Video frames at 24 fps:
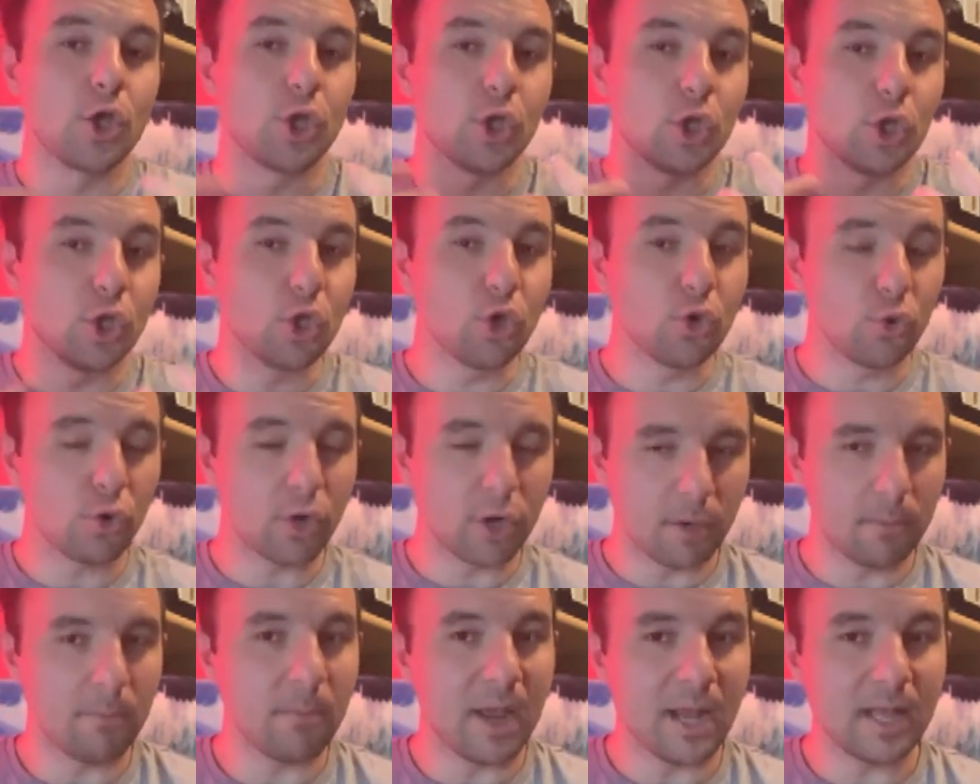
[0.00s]
You
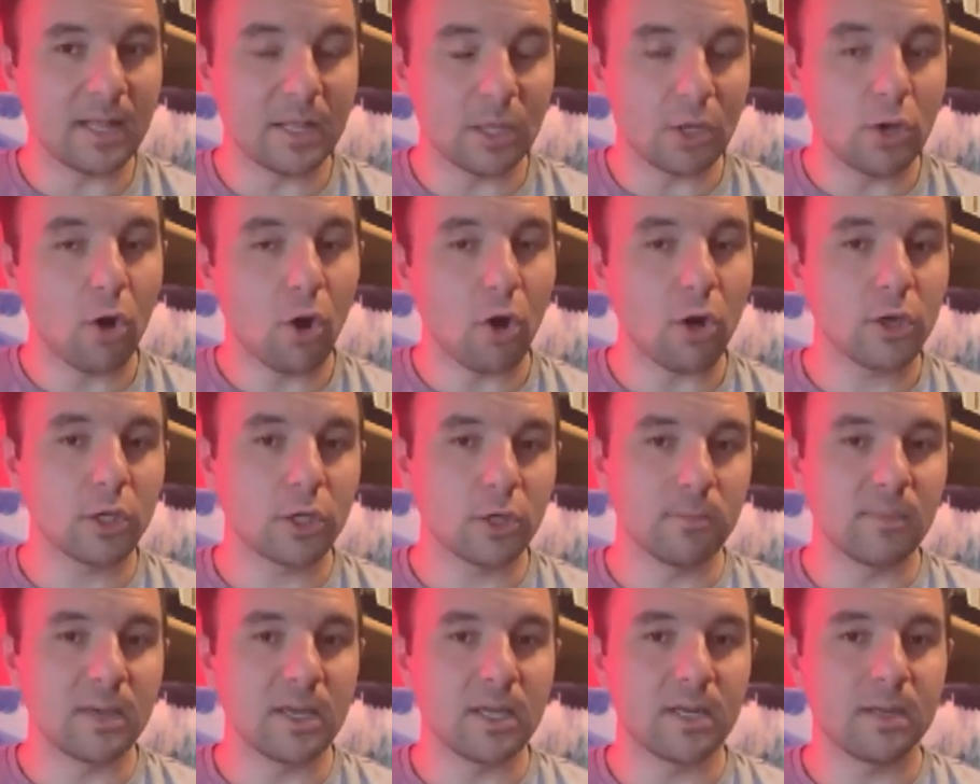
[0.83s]
can make the
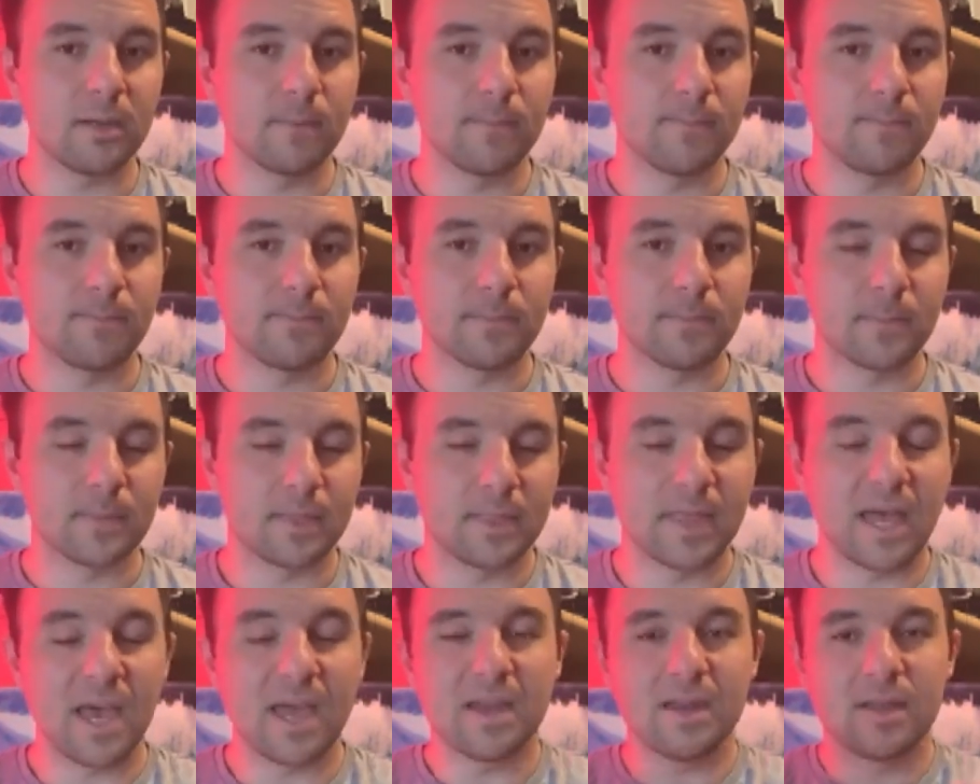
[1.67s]
argument
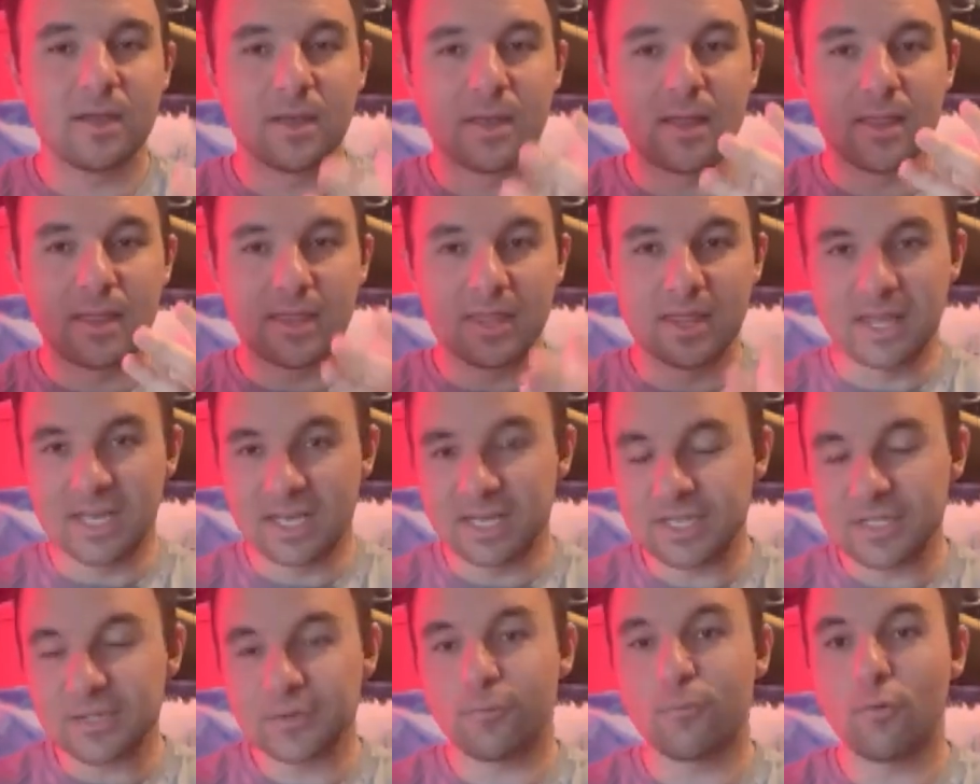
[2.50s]
that
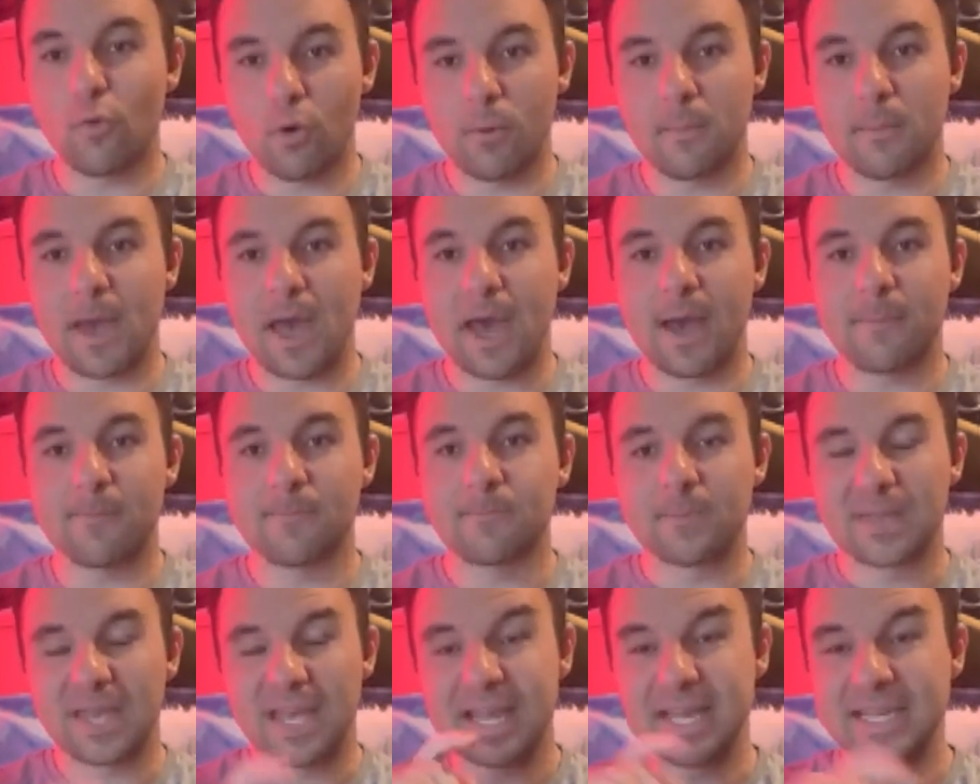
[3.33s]
this format
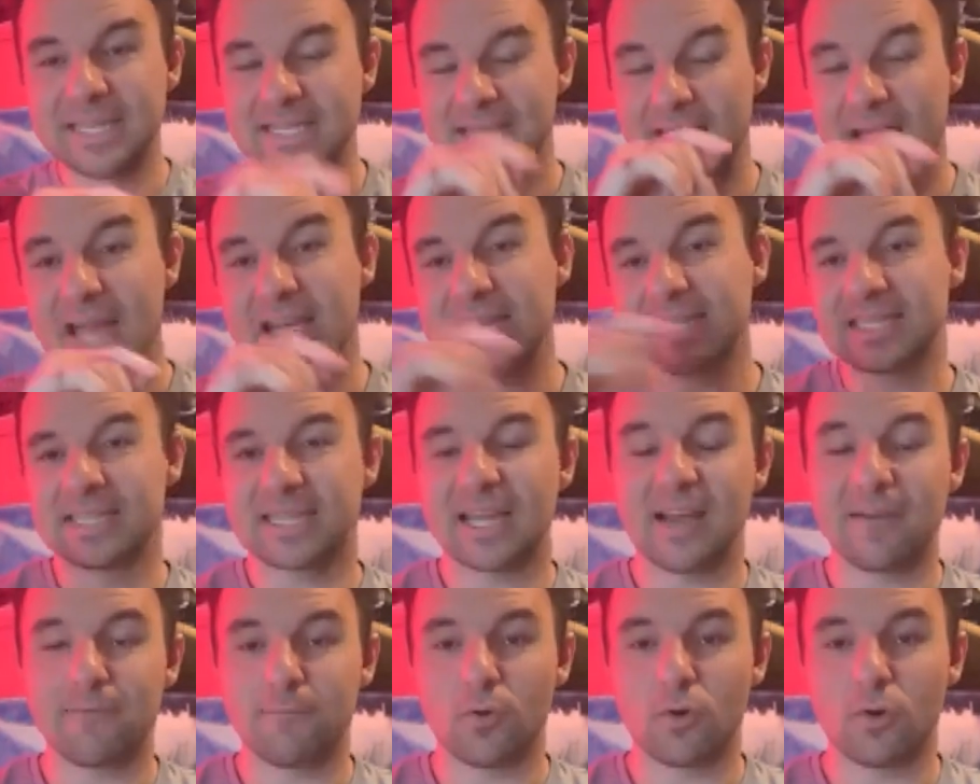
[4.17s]
is as
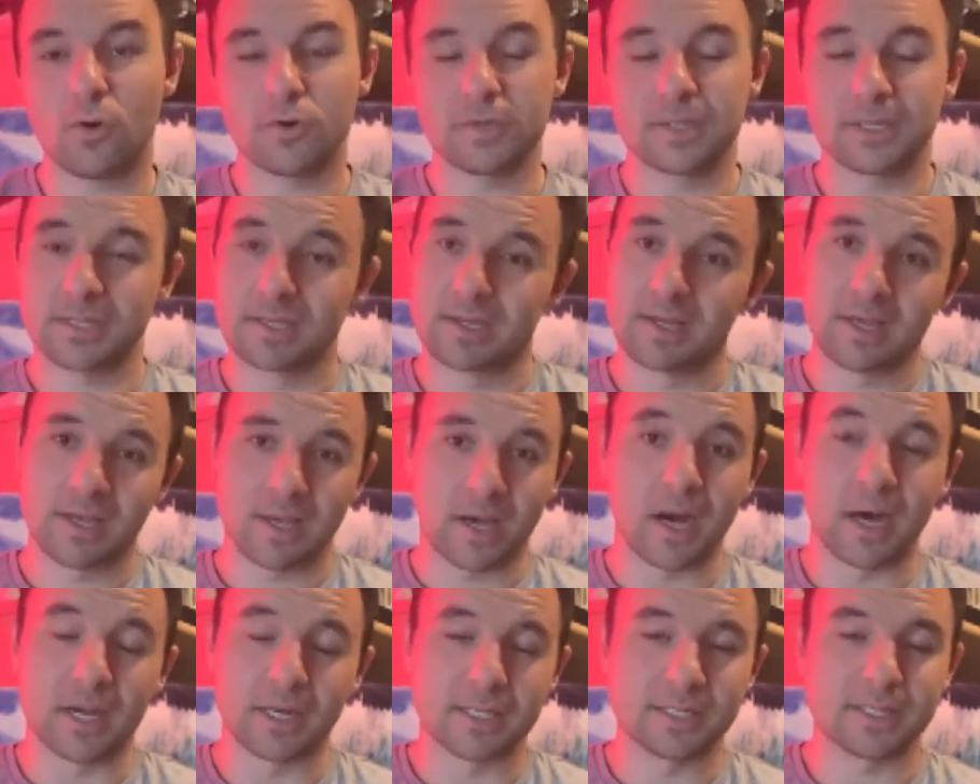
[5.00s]
diverse,
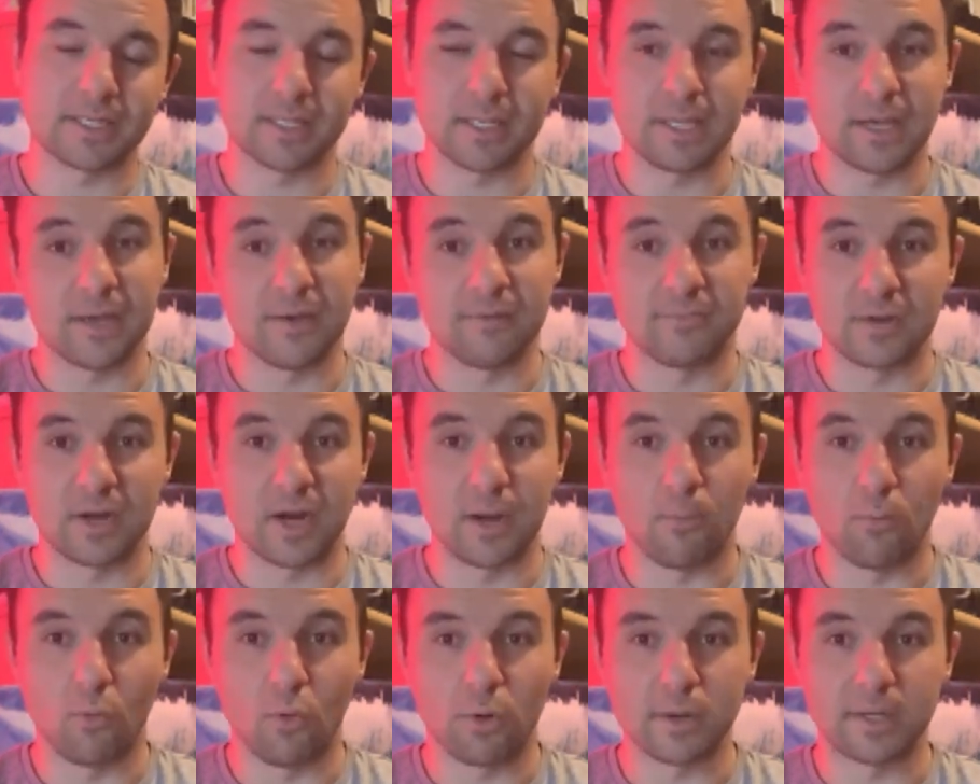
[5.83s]
honestly, if
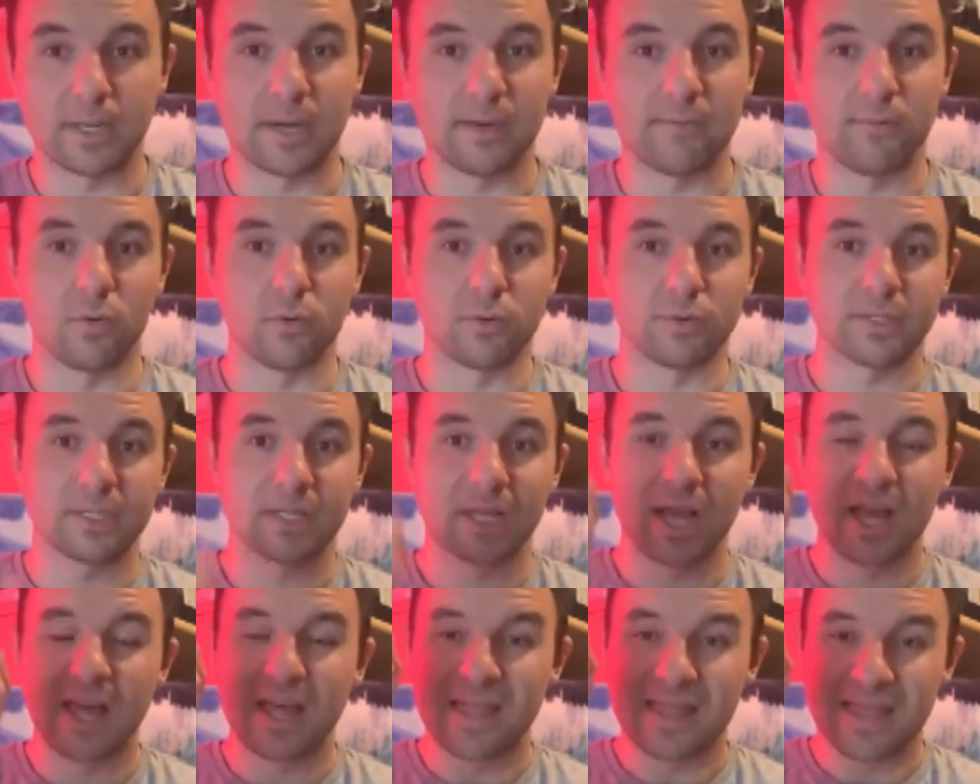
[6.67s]
not more
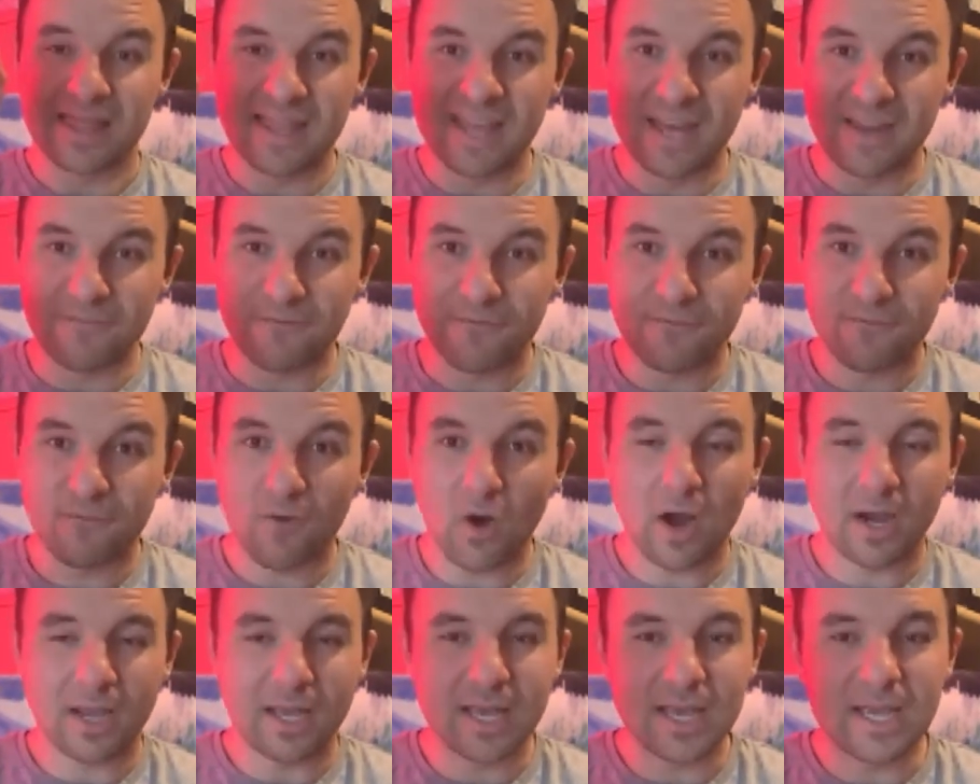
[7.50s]
diverse, than
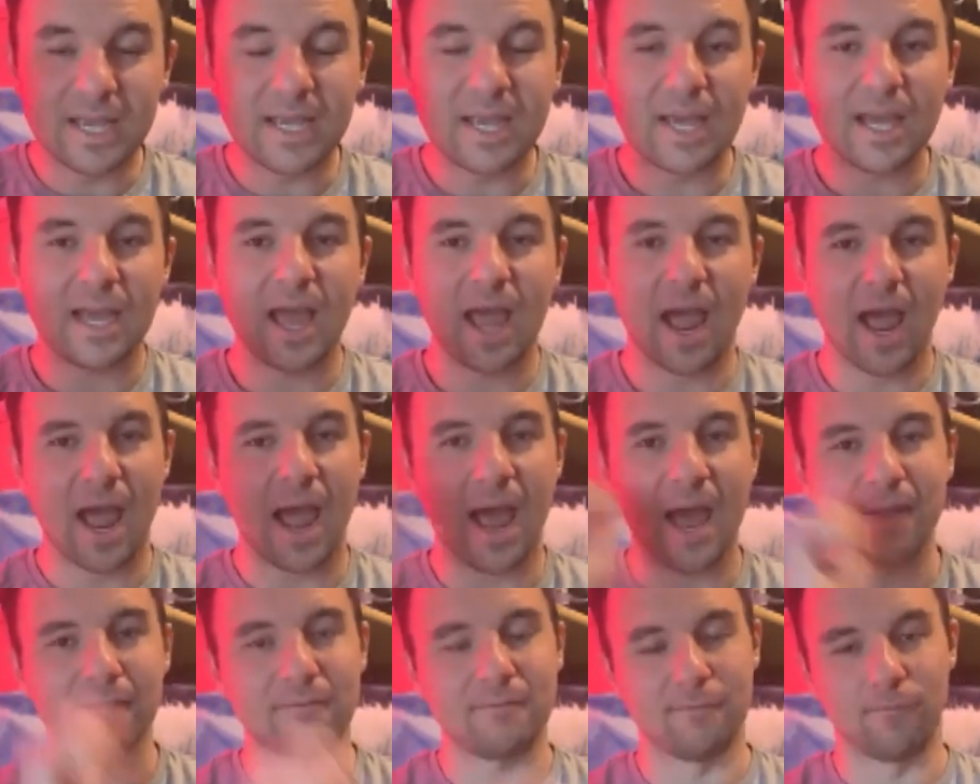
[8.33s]
fucking
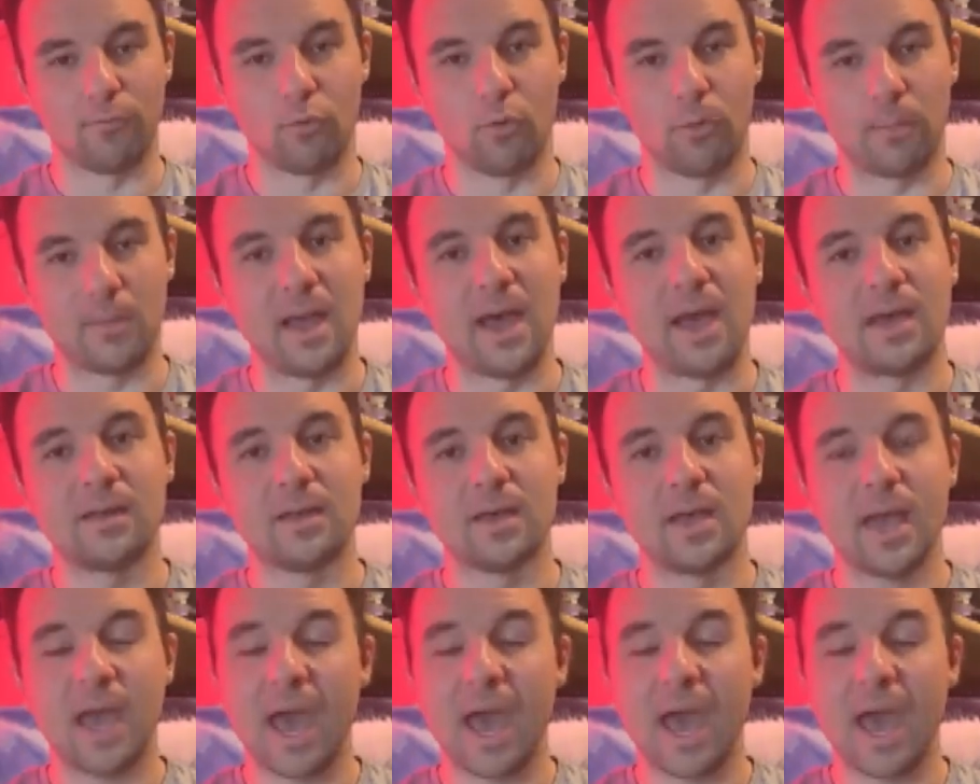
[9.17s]
hat format.